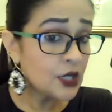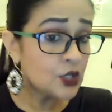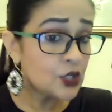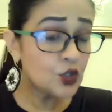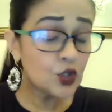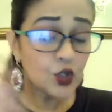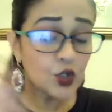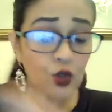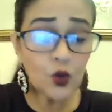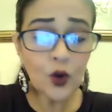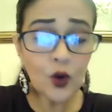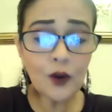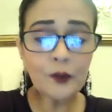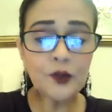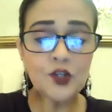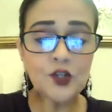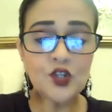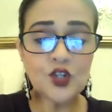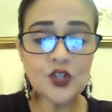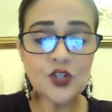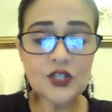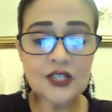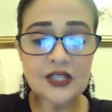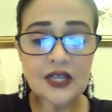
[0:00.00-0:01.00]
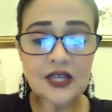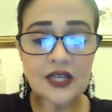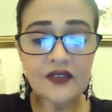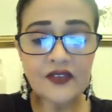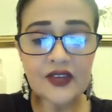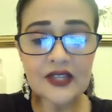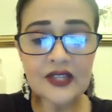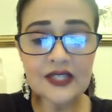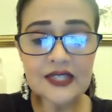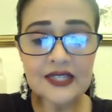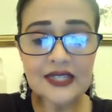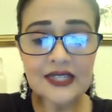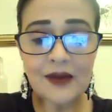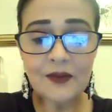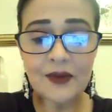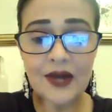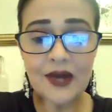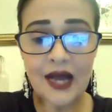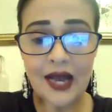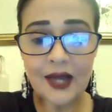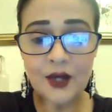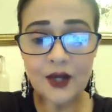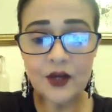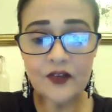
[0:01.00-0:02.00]
so you have put yourself in
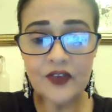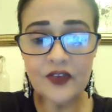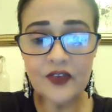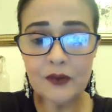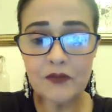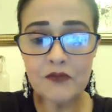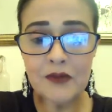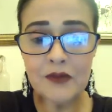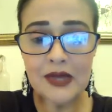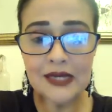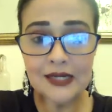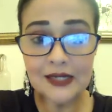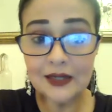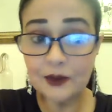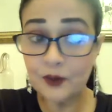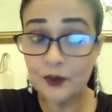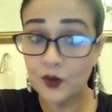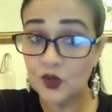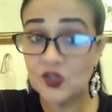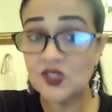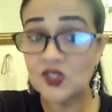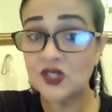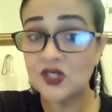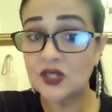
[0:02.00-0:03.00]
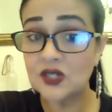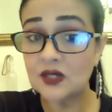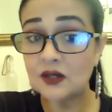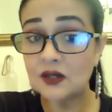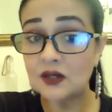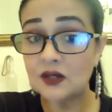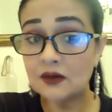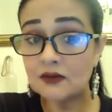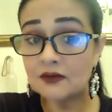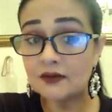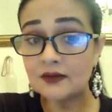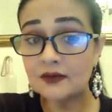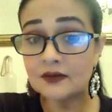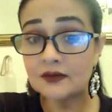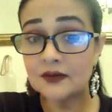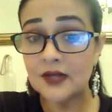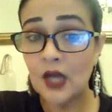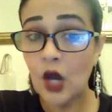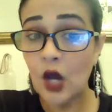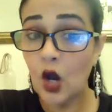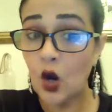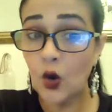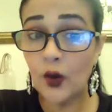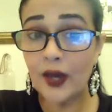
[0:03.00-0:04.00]
some kind of a mental prison.
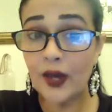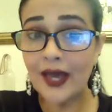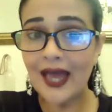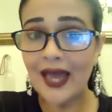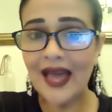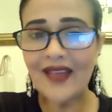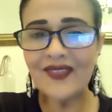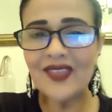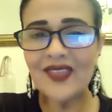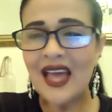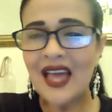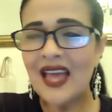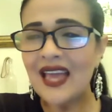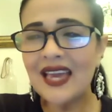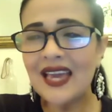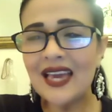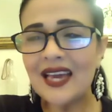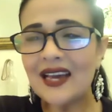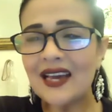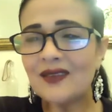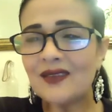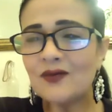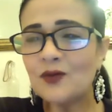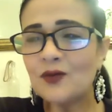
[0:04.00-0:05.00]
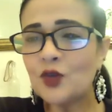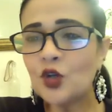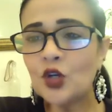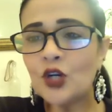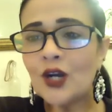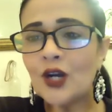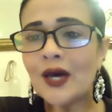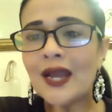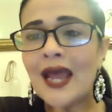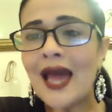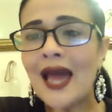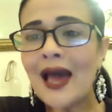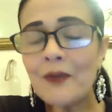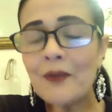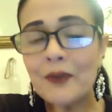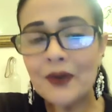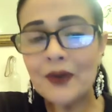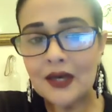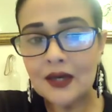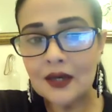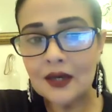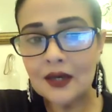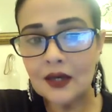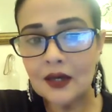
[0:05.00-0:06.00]
Okay. And you're not
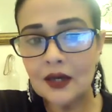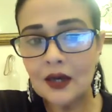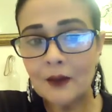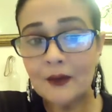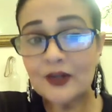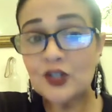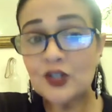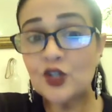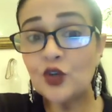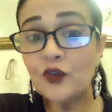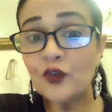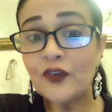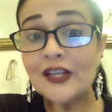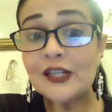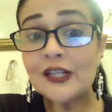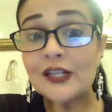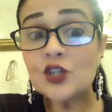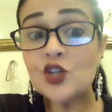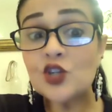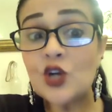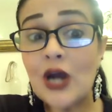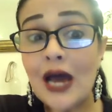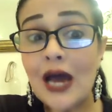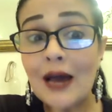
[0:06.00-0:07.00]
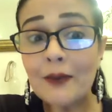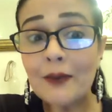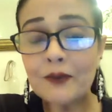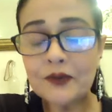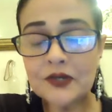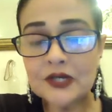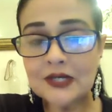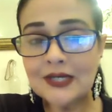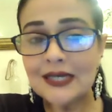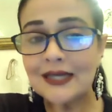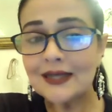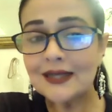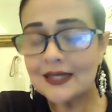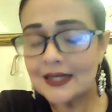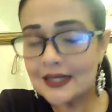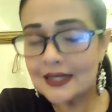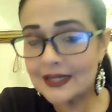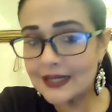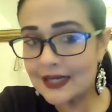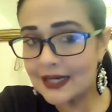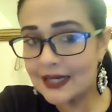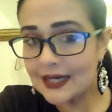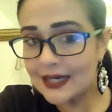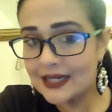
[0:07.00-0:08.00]
happy, but you feel trapped. See, this
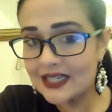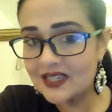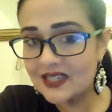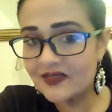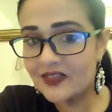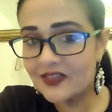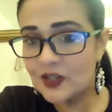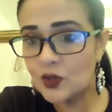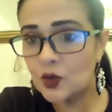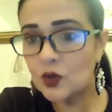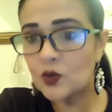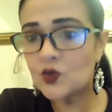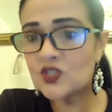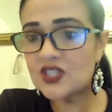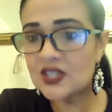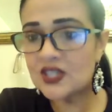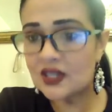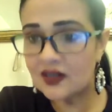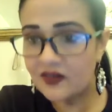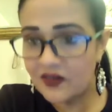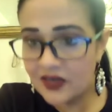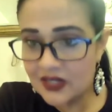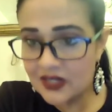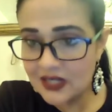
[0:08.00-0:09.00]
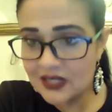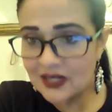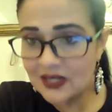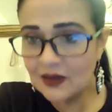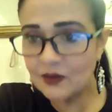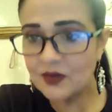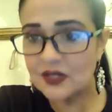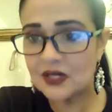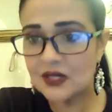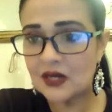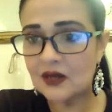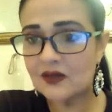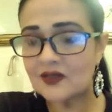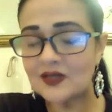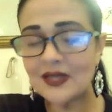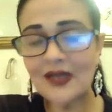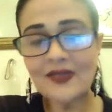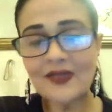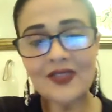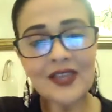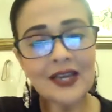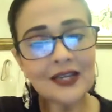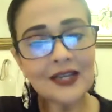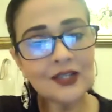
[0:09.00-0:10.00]
is an individual who's convinced themselves
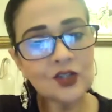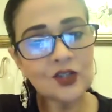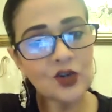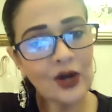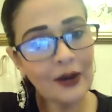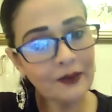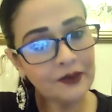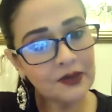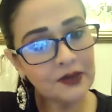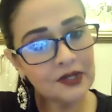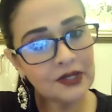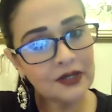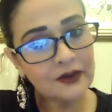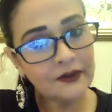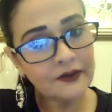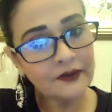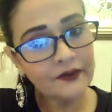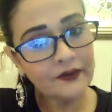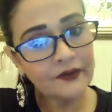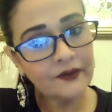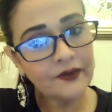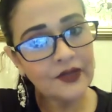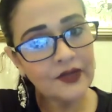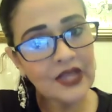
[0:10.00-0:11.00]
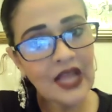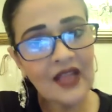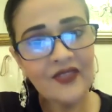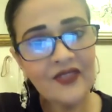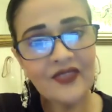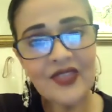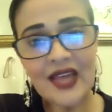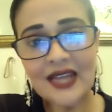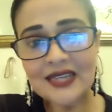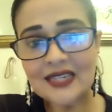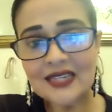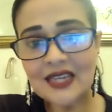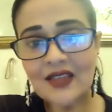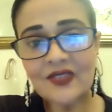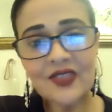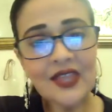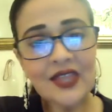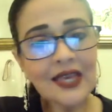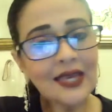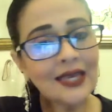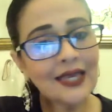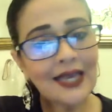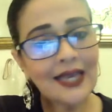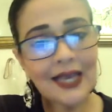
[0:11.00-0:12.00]
that they are trapped, that
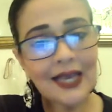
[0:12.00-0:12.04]
they